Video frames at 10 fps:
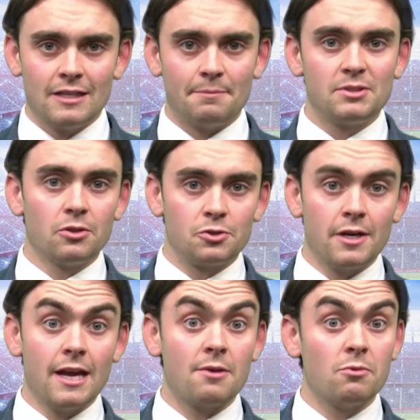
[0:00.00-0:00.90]
Now,
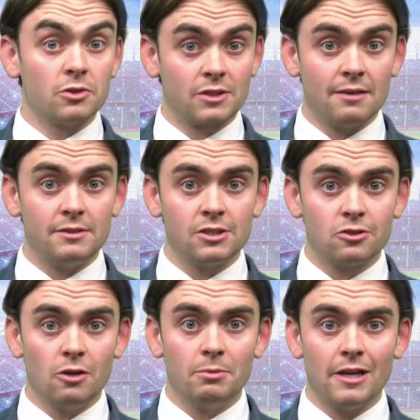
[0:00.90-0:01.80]
Pittodrie and Ross County's
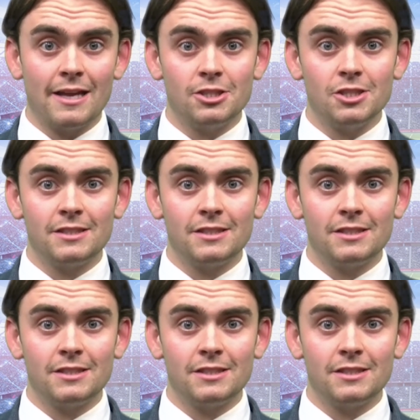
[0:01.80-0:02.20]
Global Energy